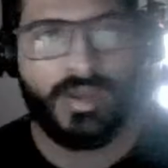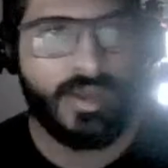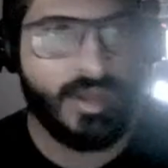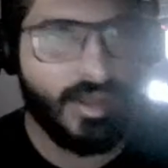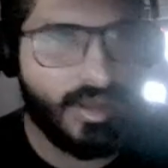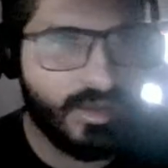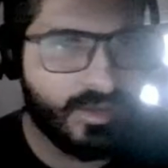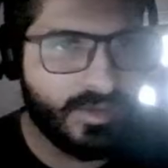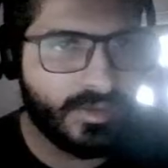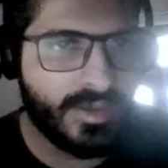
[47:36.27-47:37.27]
And
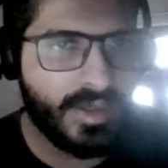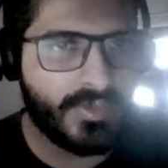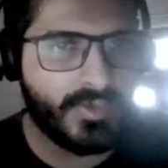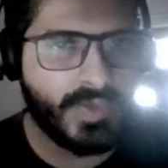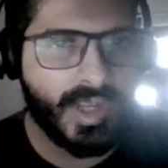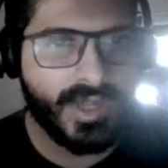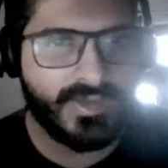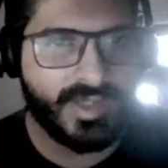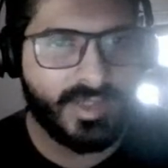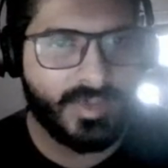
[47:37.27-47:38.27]
how to add the
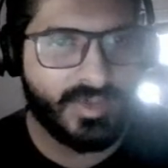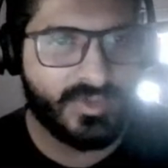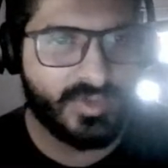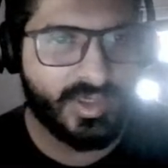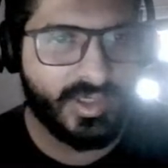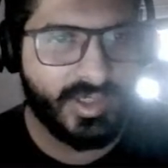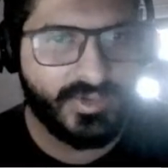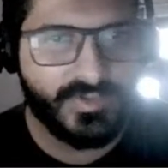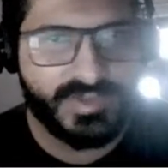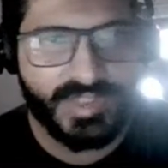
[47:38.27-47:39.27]
element. So in case of
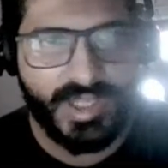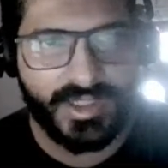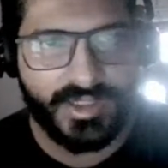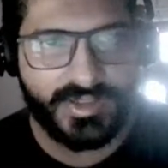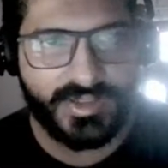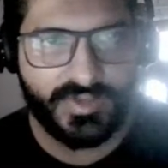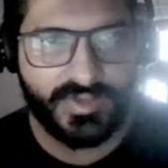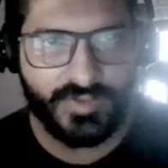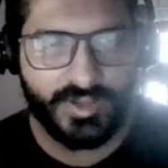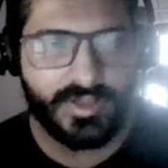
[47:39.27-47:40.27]
stack, it is
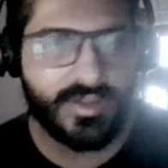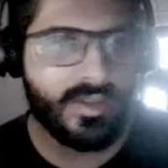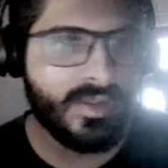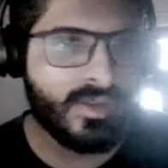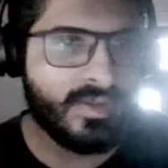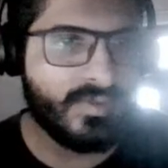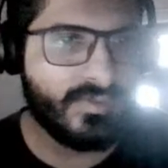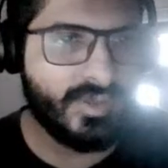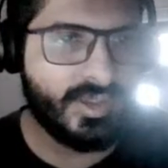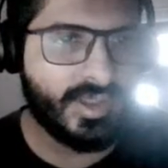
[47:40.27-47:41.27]
different.
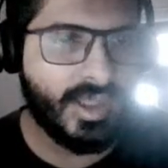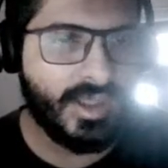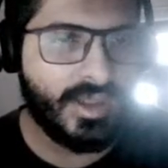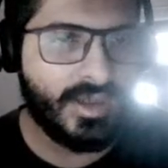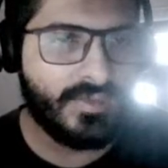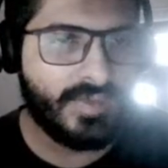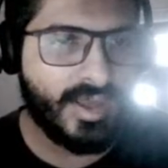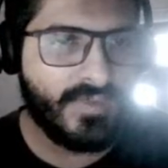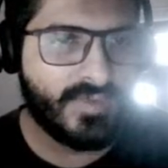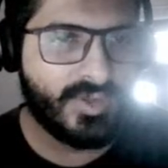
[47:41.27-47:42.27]
We
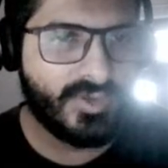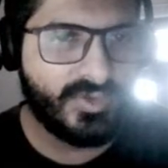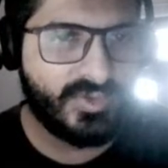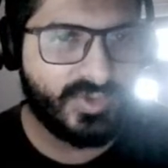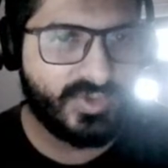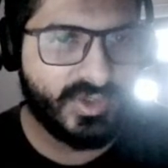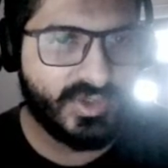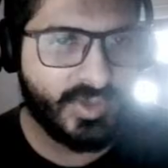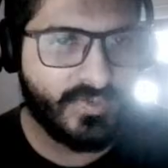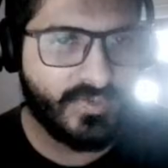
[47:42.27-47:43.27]
have to use, instead
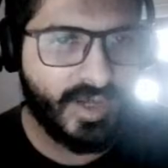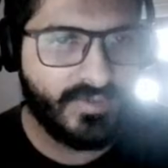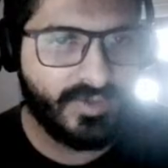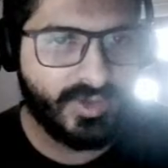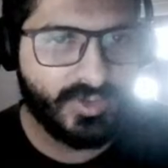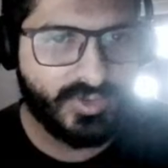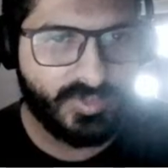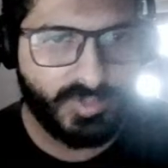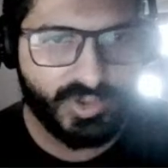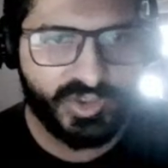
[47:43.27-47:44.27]
of add, we use
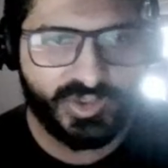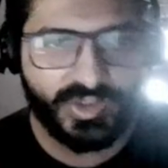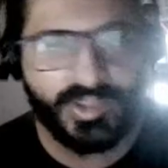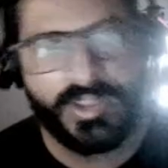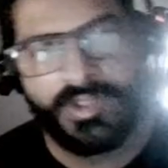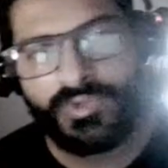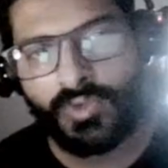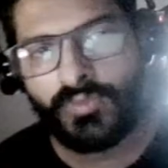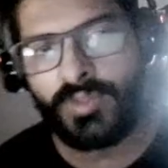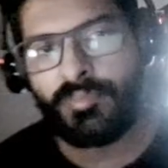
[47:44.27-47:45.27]
push. So
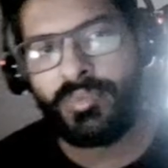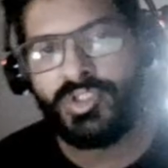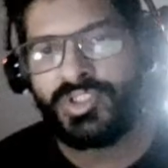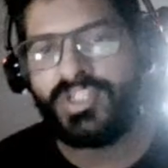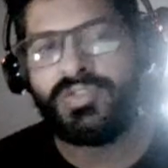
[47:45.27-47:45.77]
we push into